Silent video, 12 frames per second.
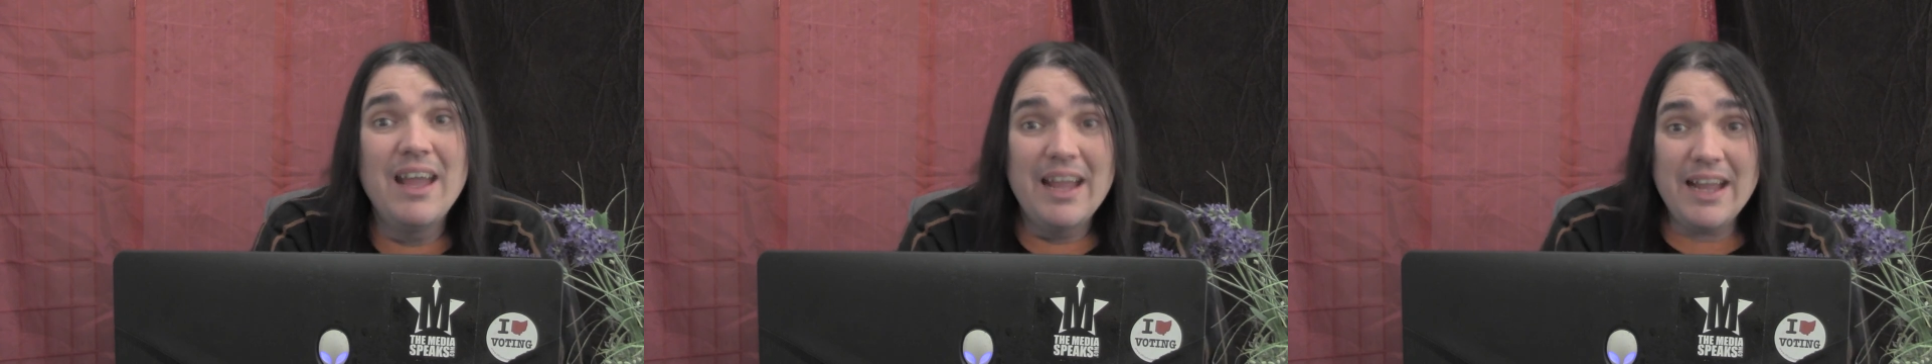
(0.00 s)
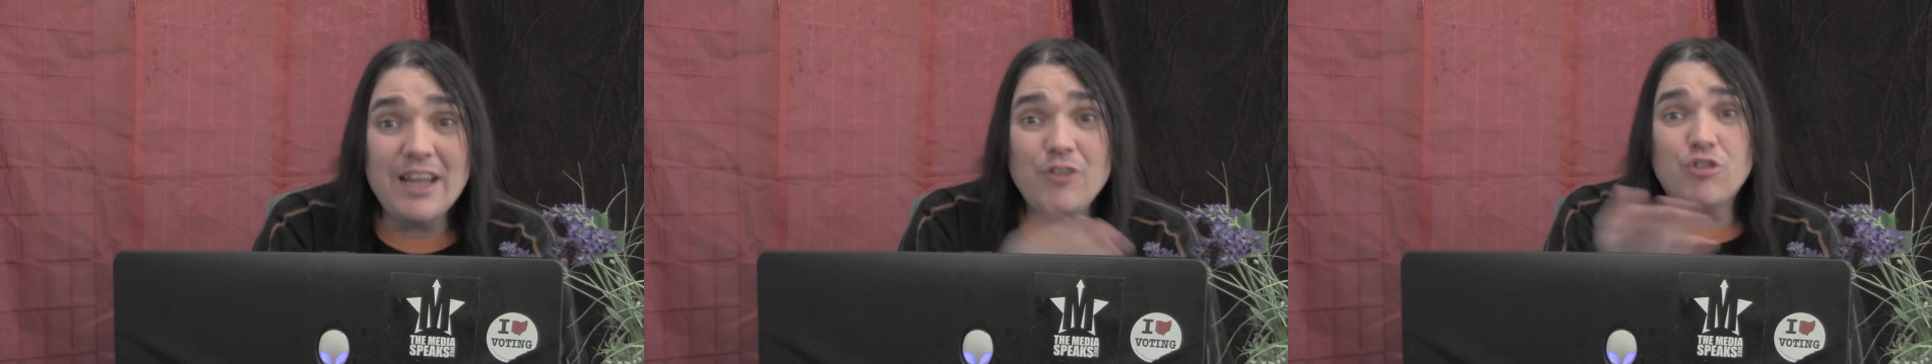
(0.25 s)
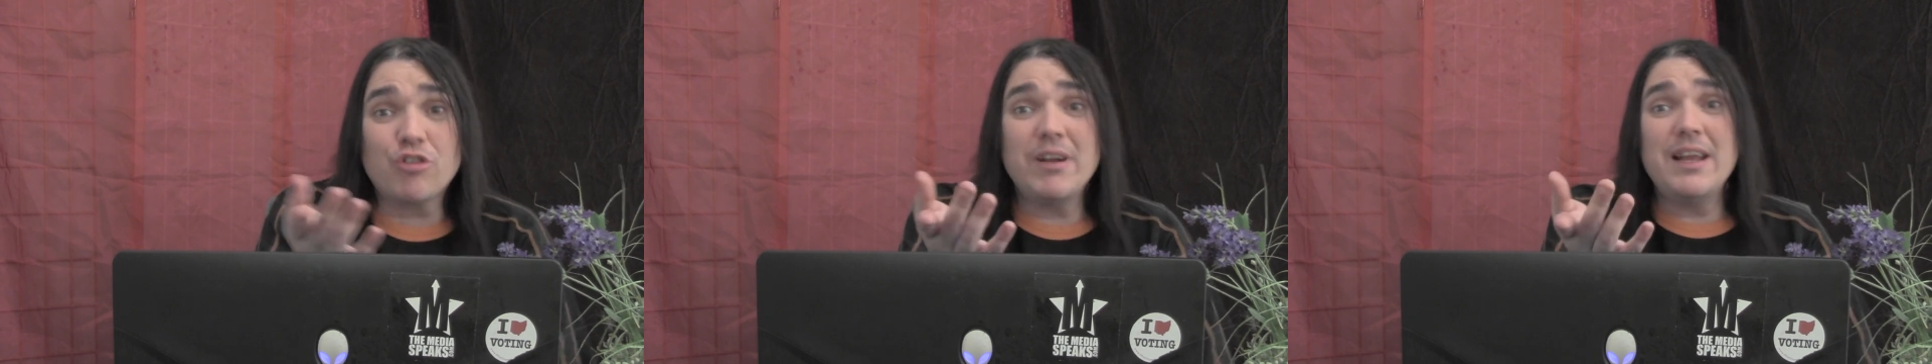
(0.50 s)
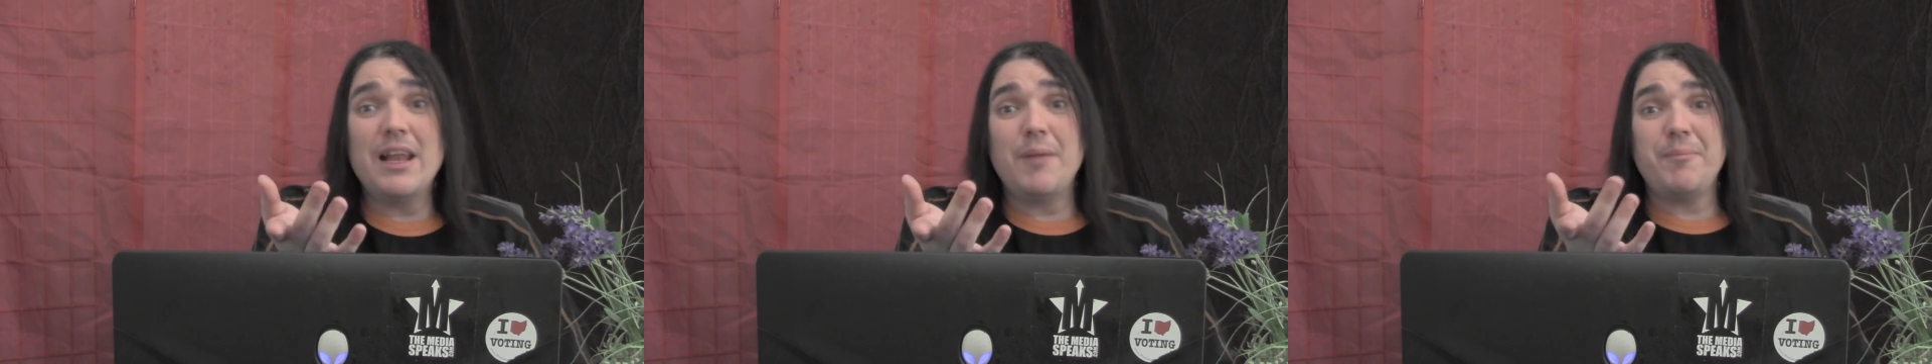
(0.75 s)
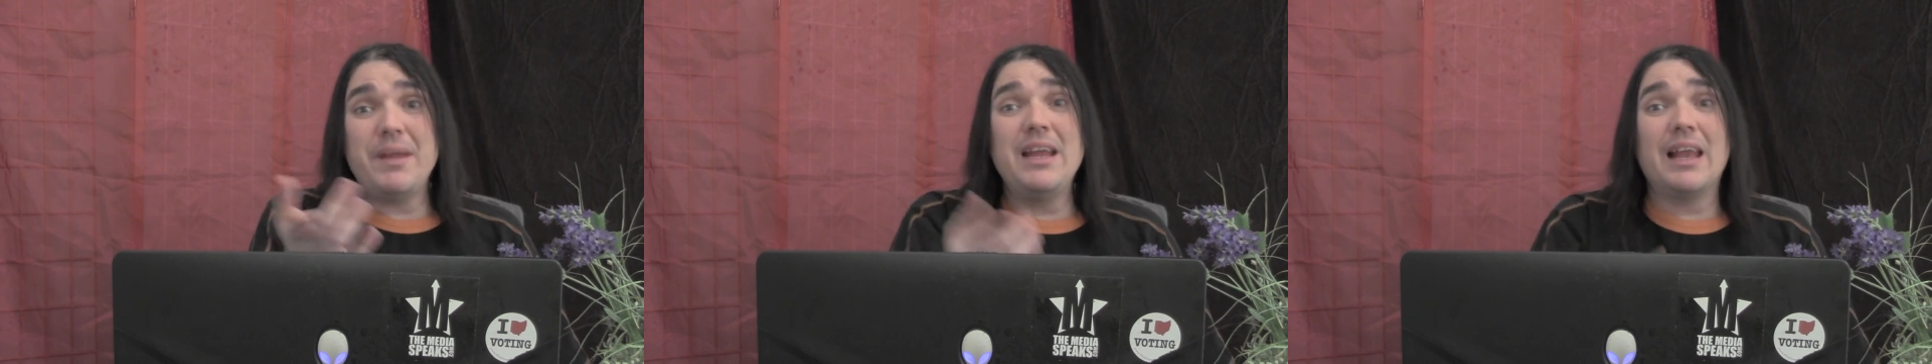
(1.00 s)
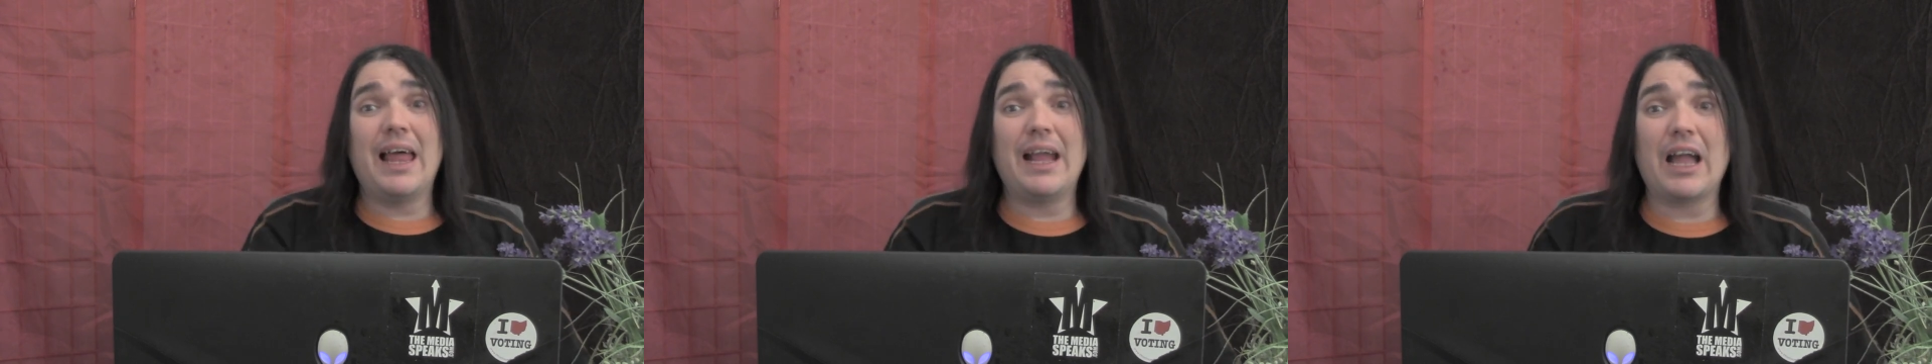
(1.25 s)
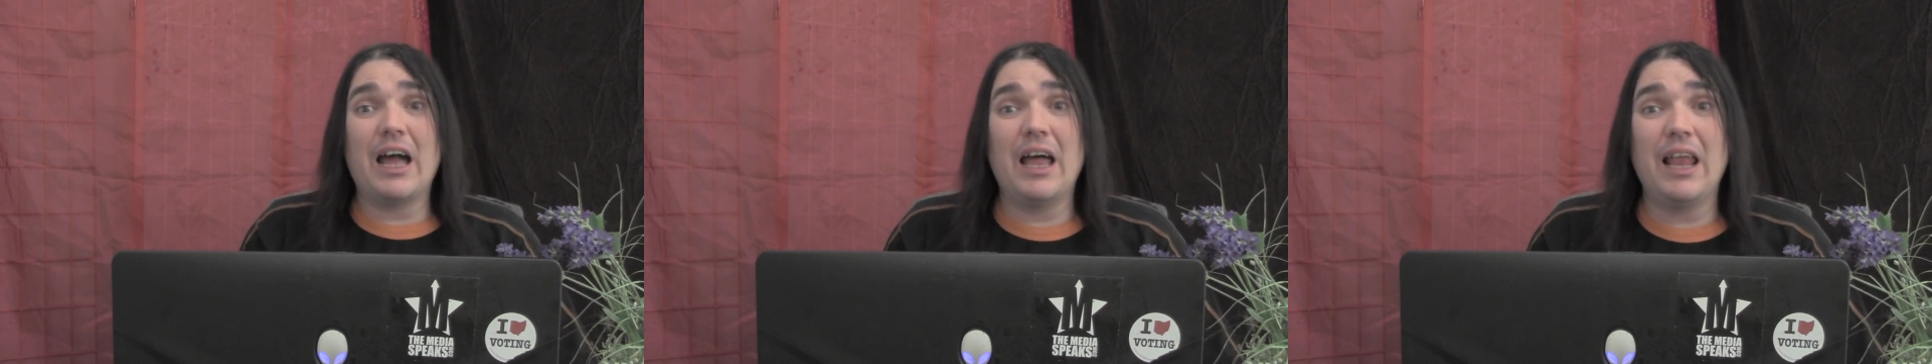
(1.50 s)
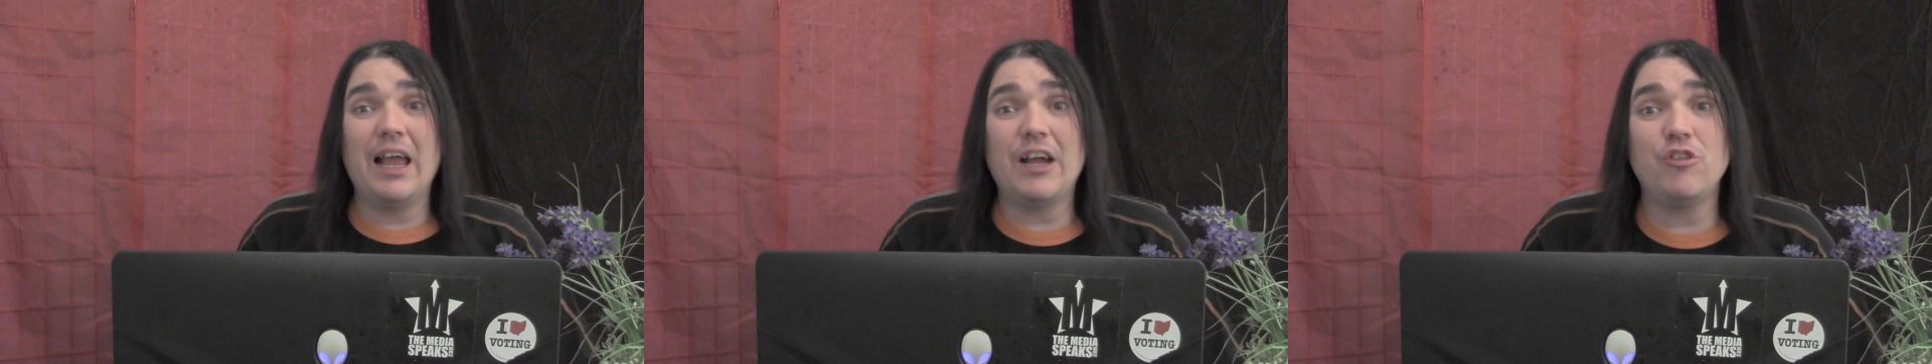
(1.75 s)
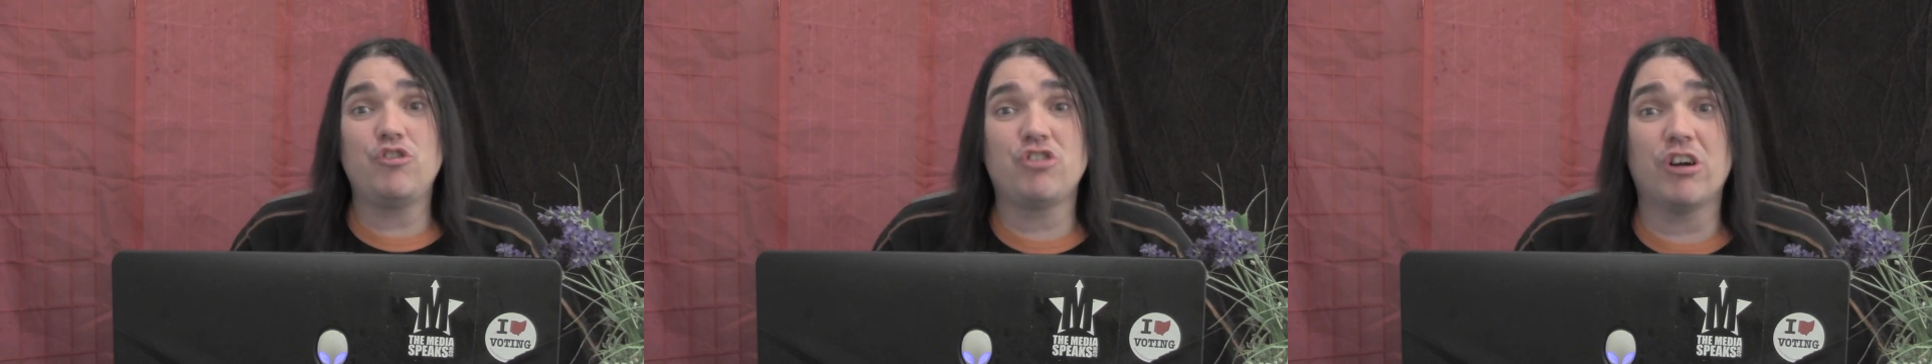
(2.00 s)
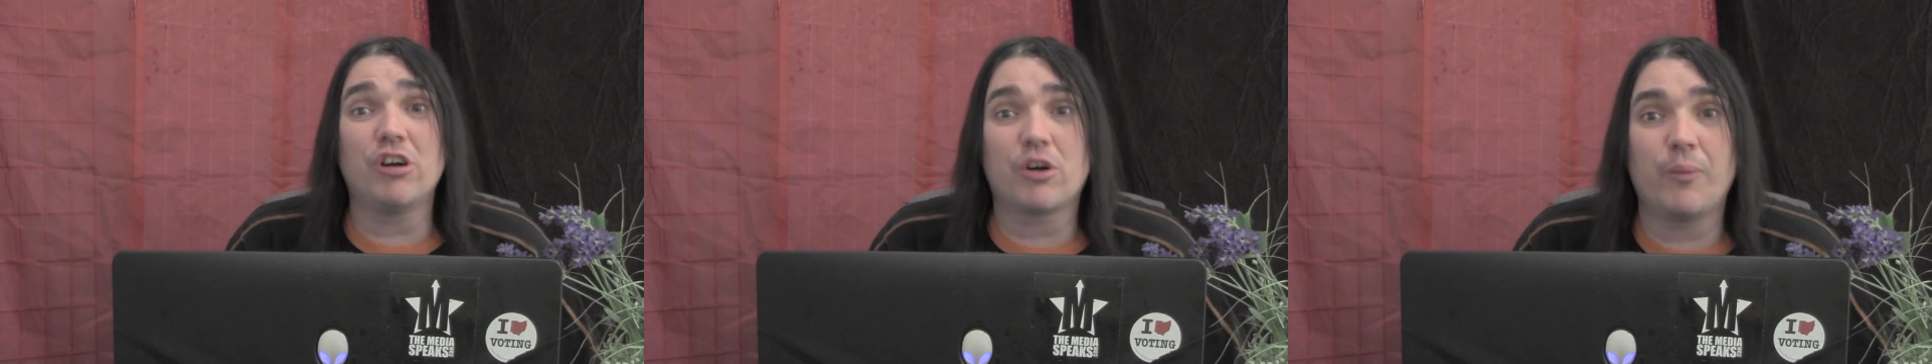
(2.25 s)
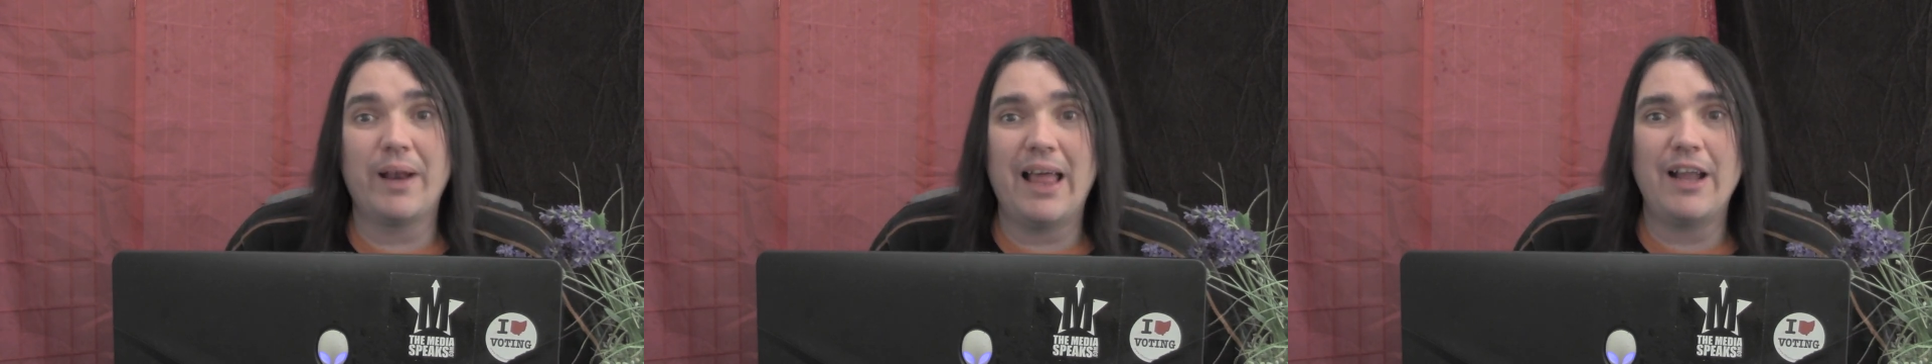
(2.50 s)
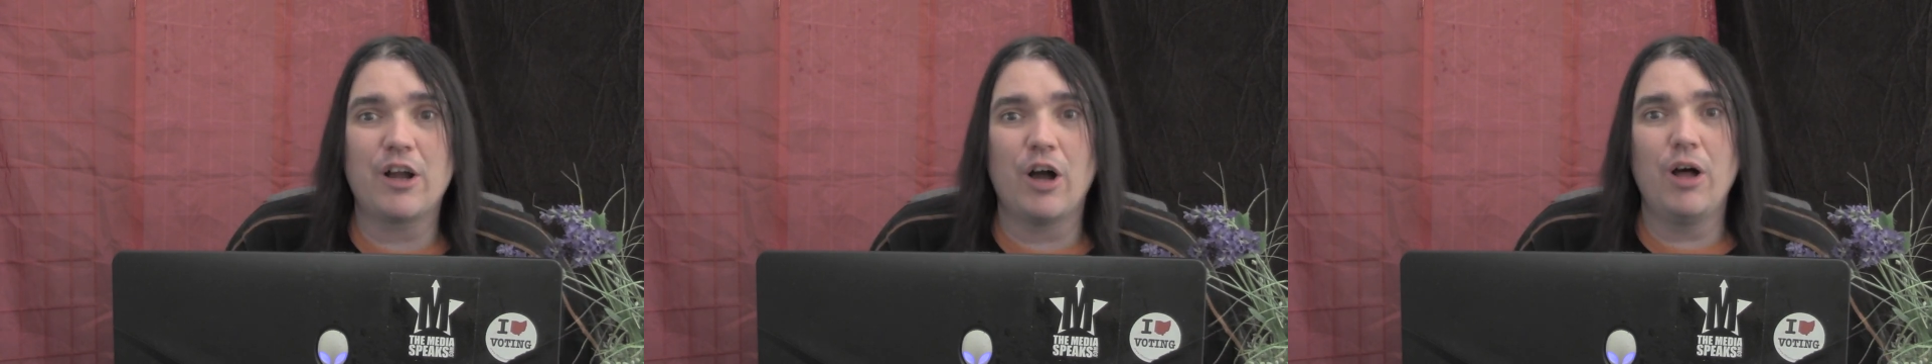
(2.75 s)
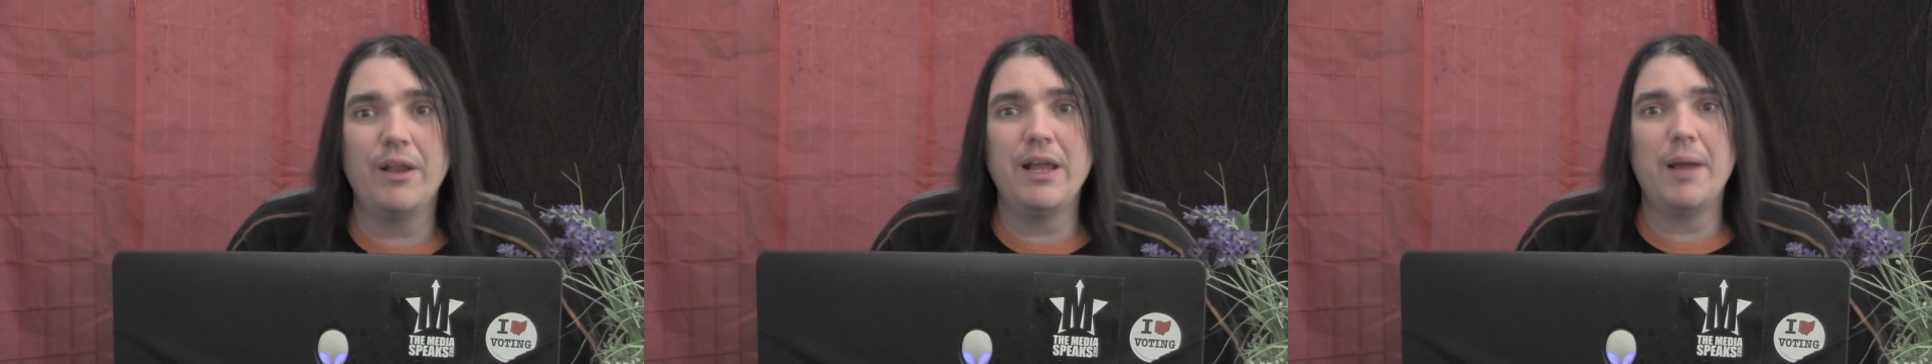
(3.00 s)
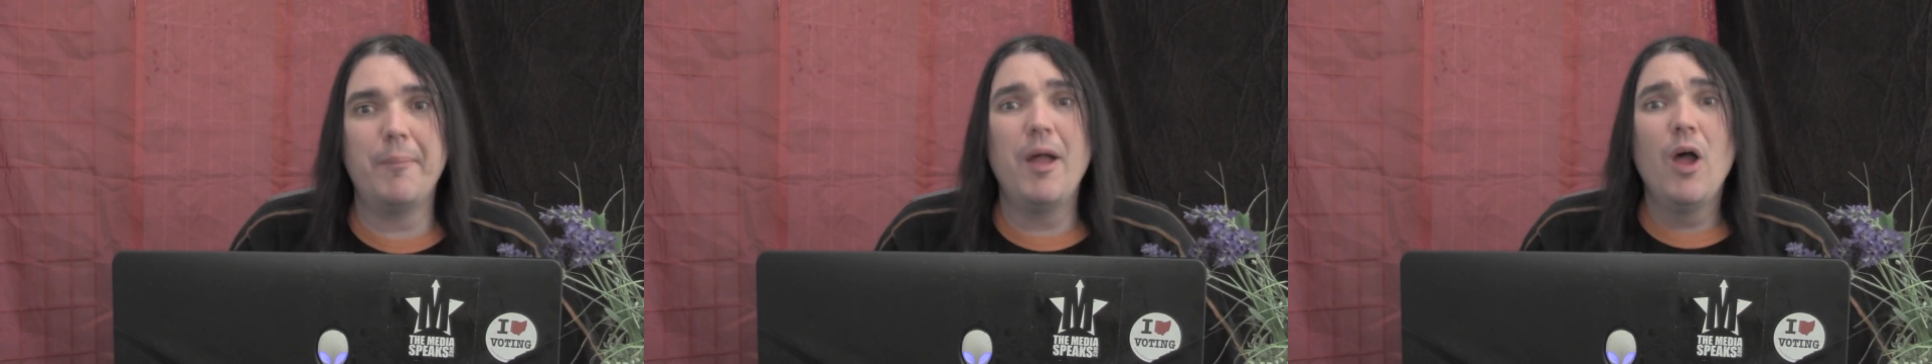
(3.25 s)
He treated me like a, like a jerk when I called him.